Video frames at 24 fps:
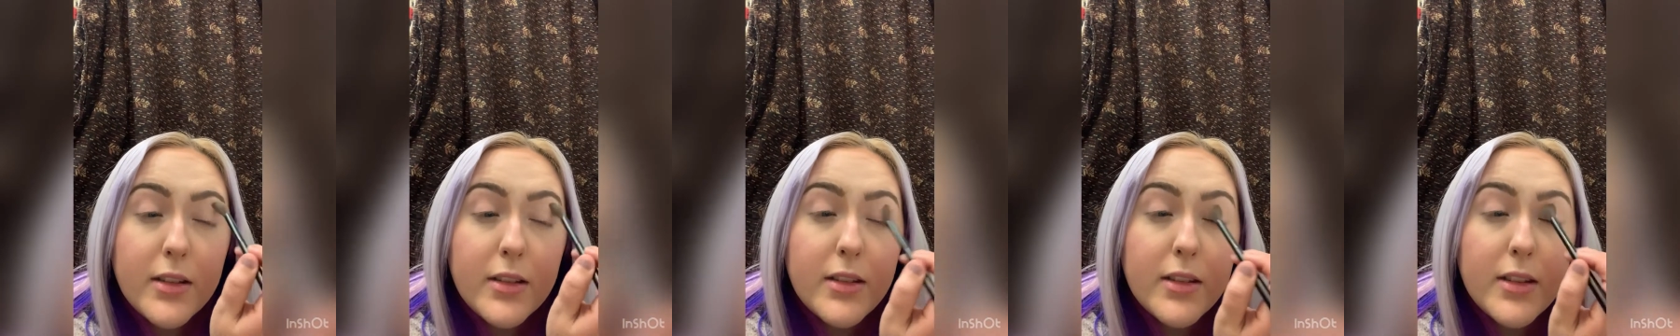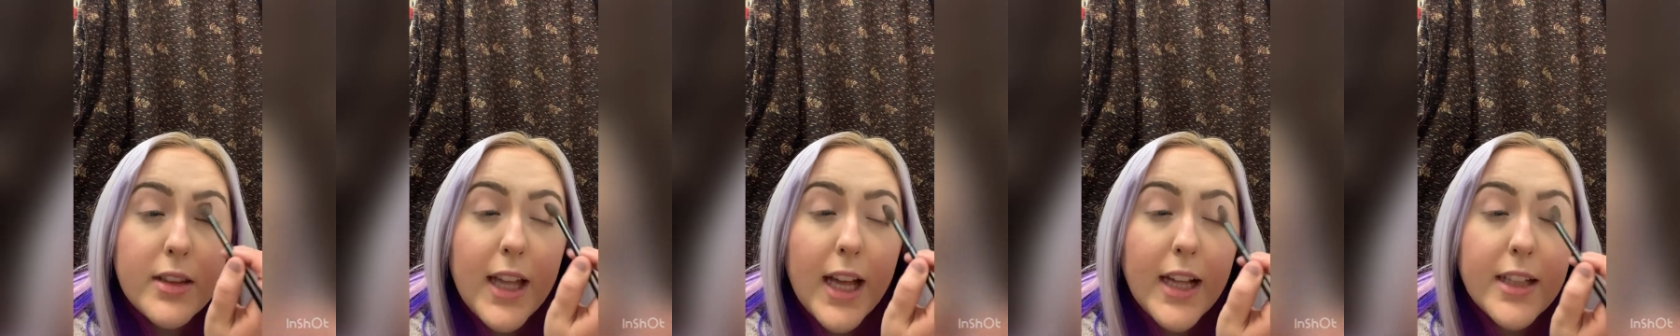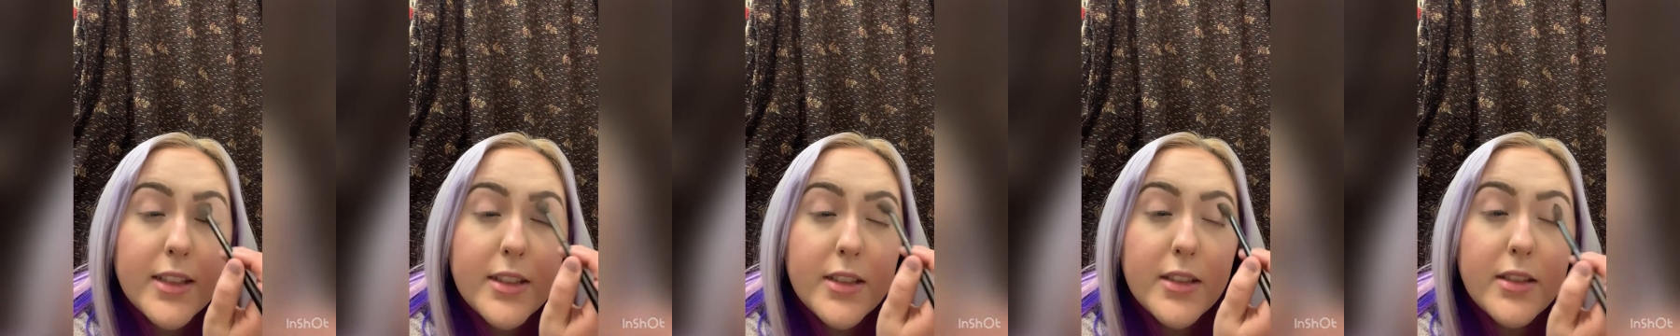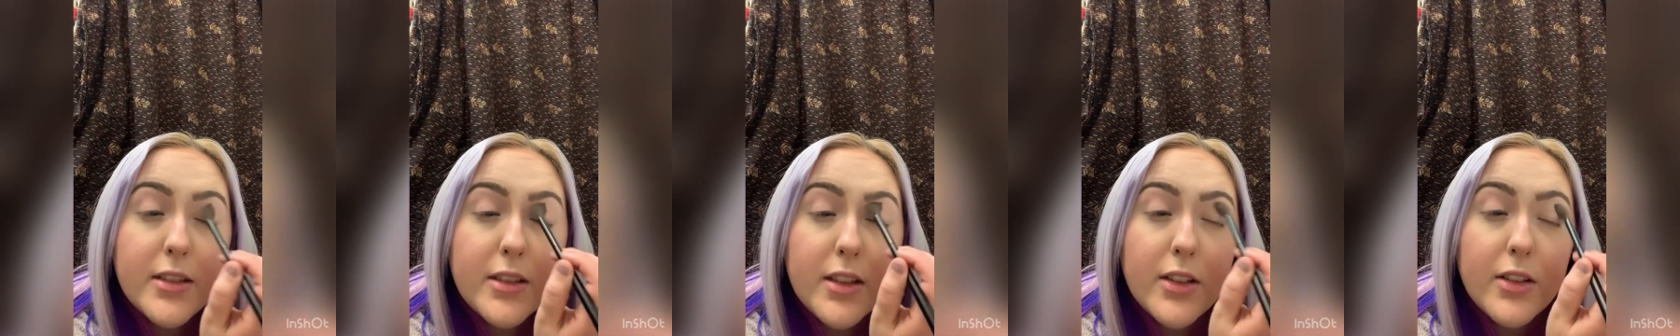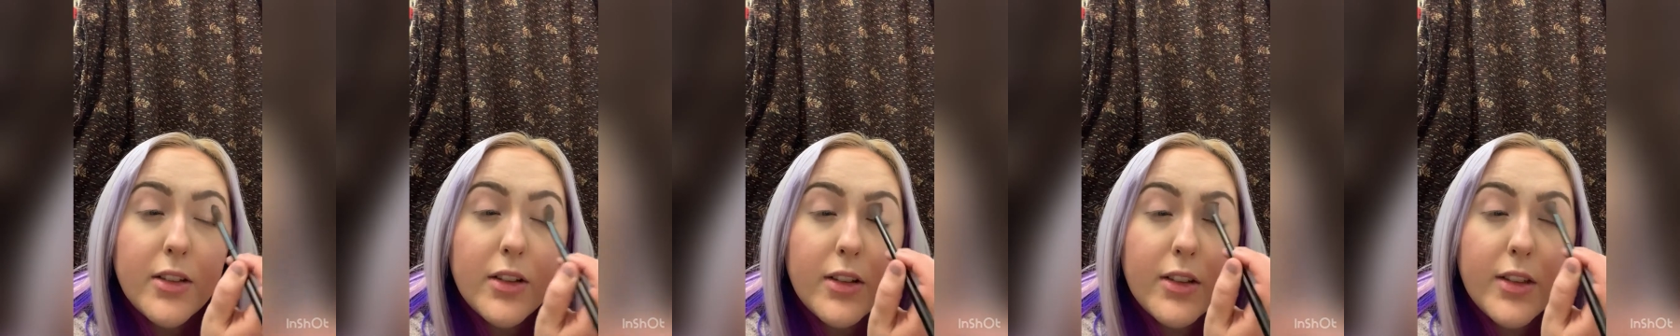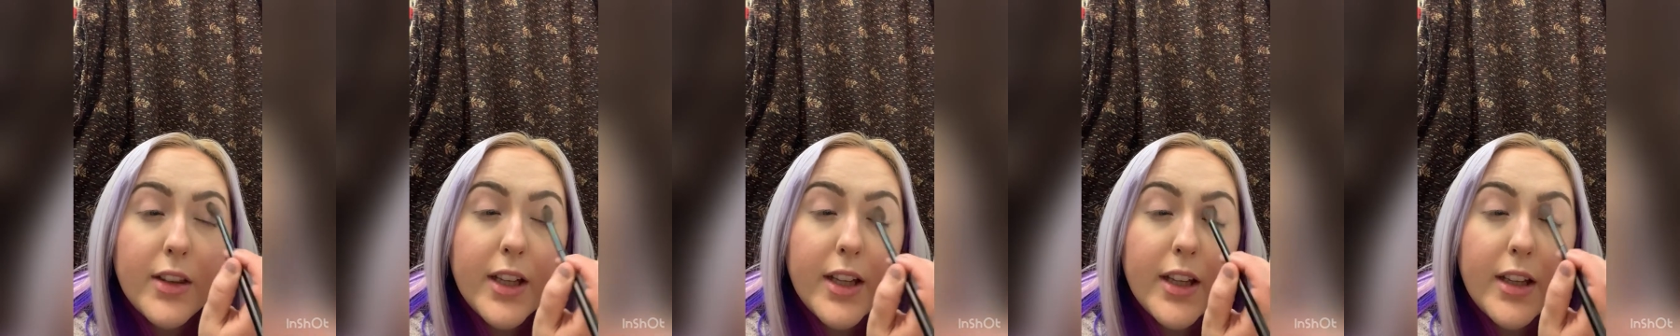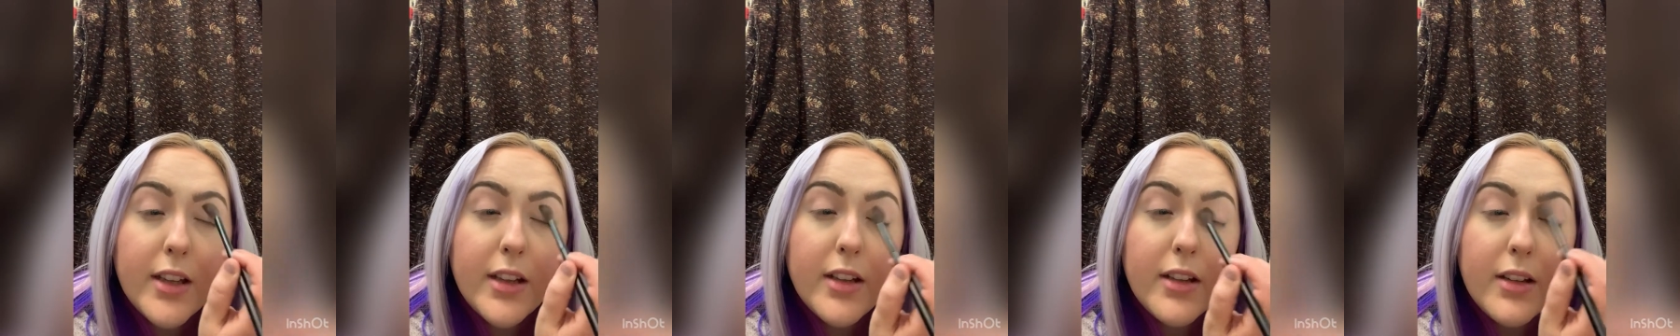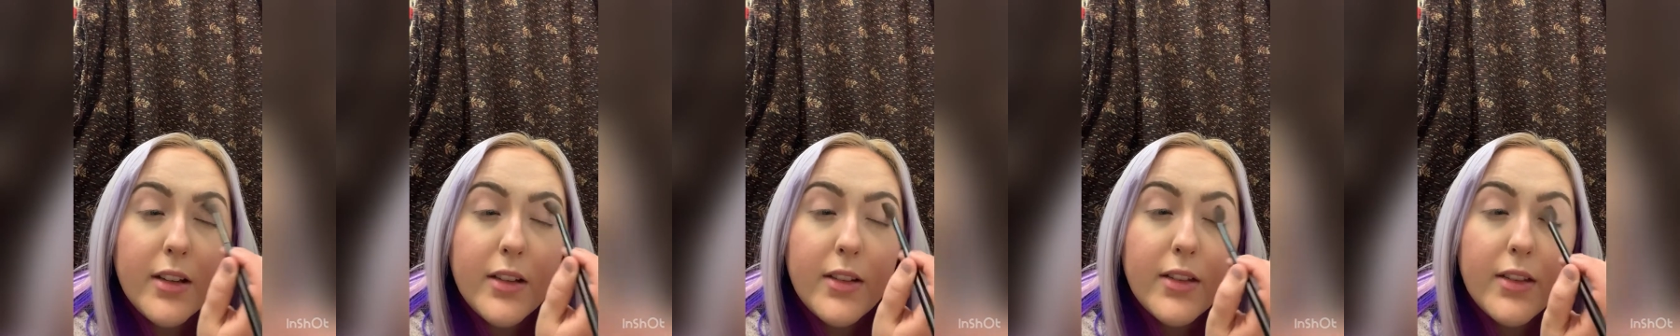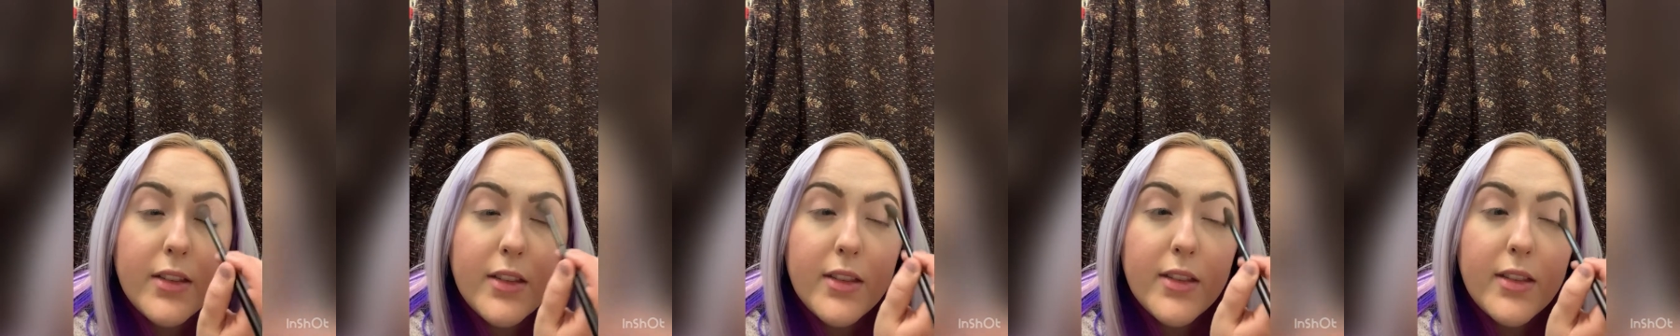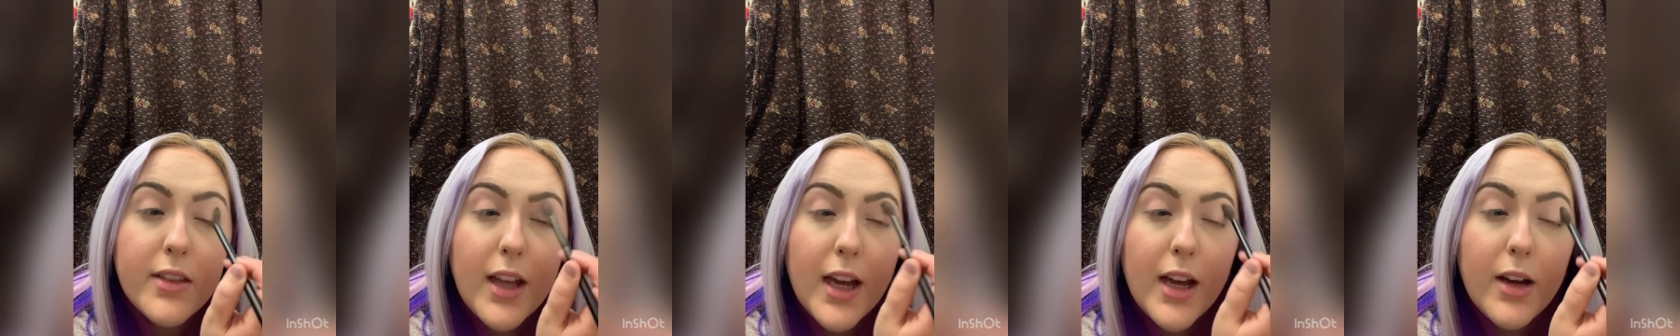That's another thing
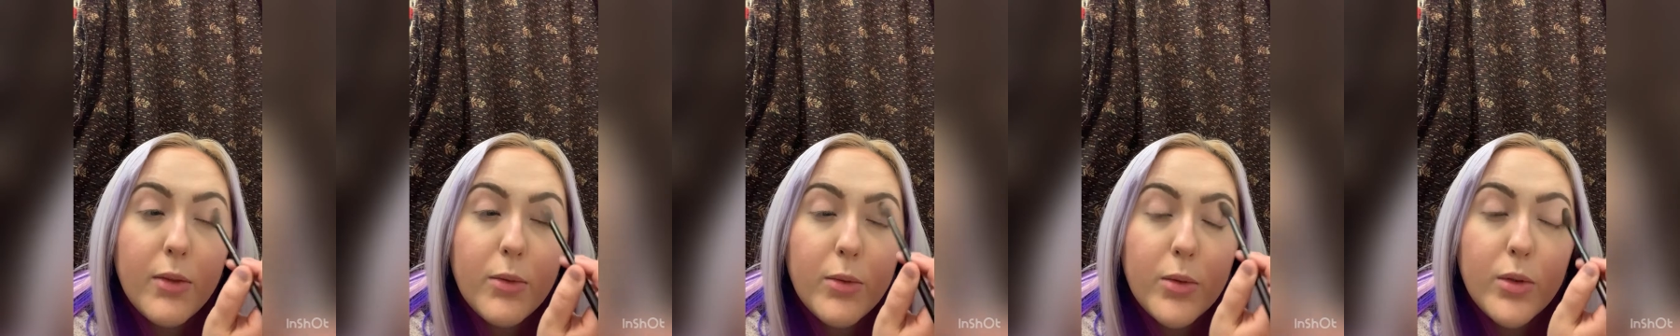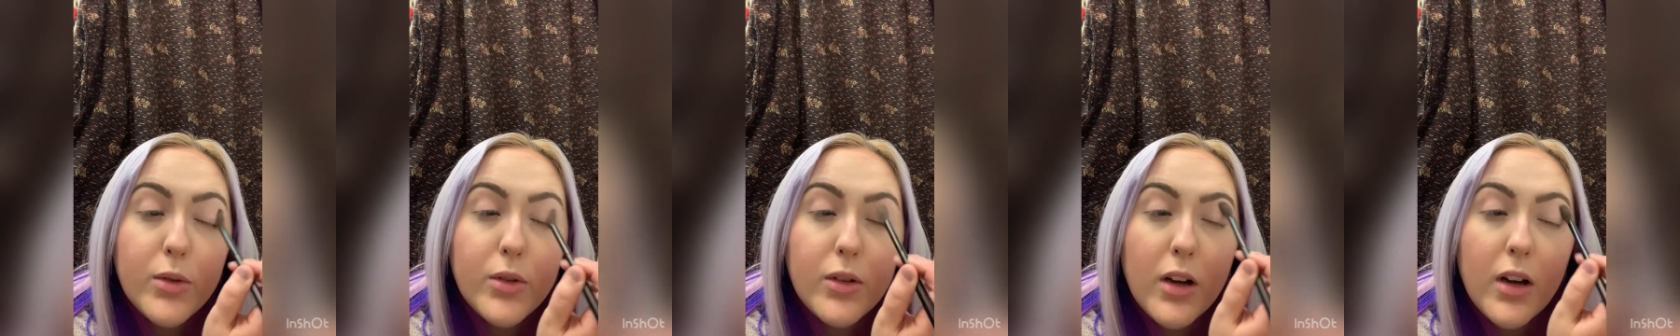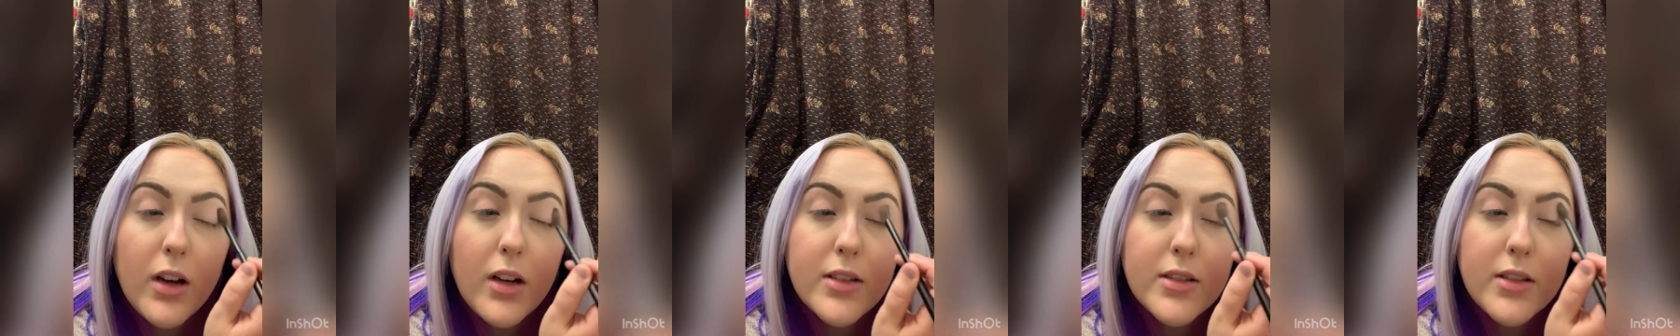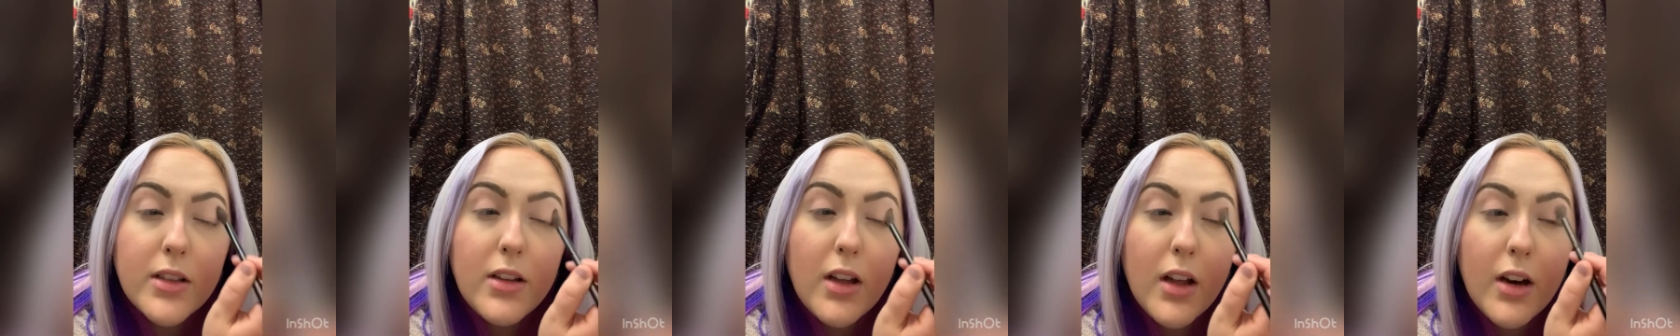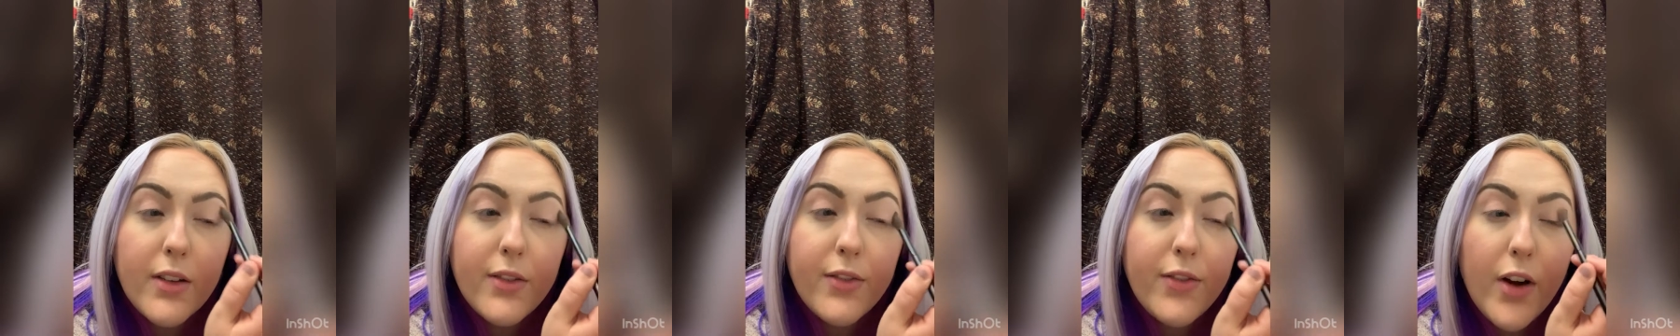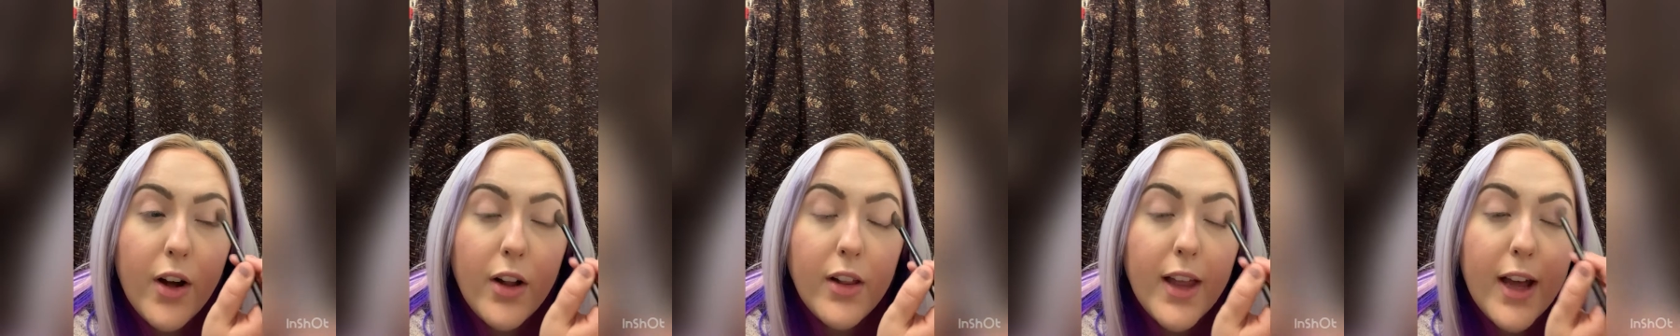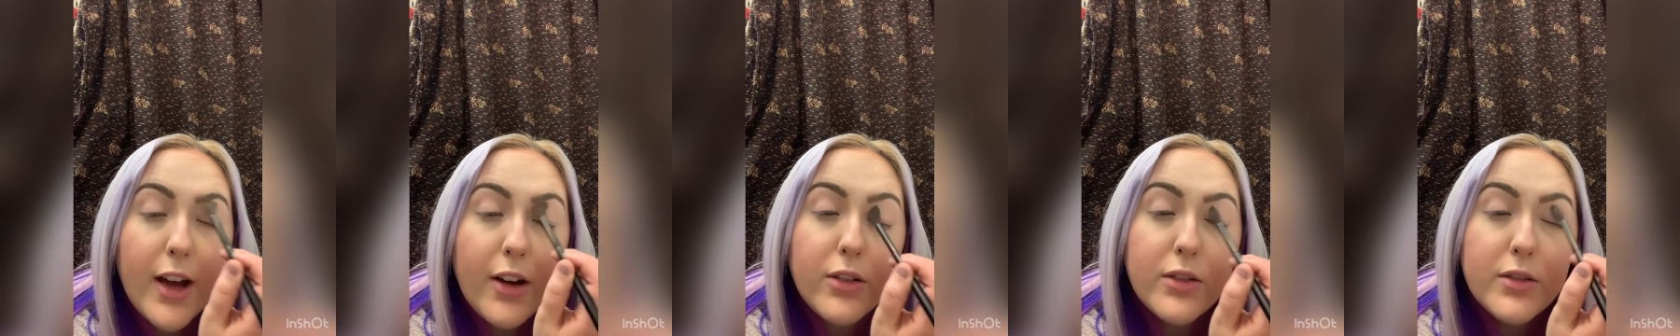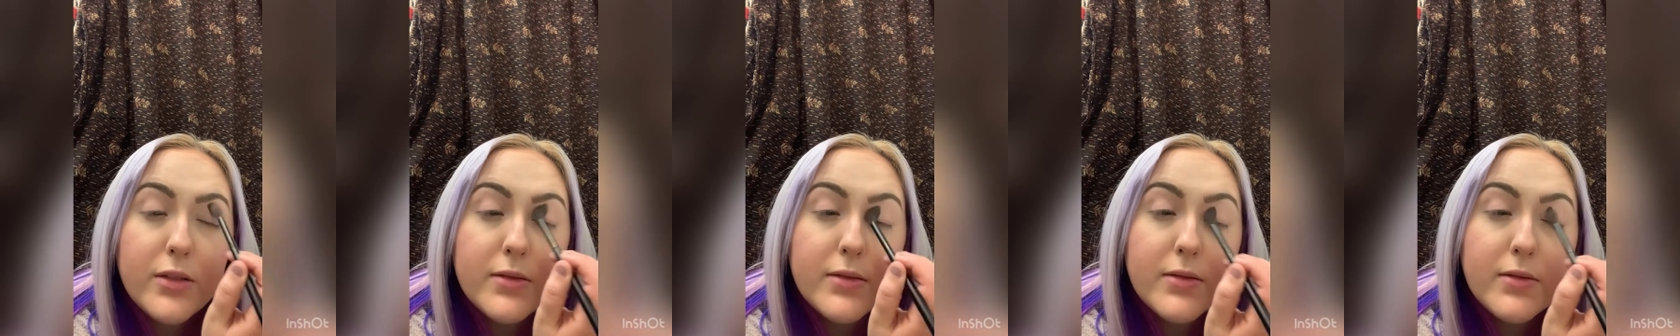that will cause a lot of fallout,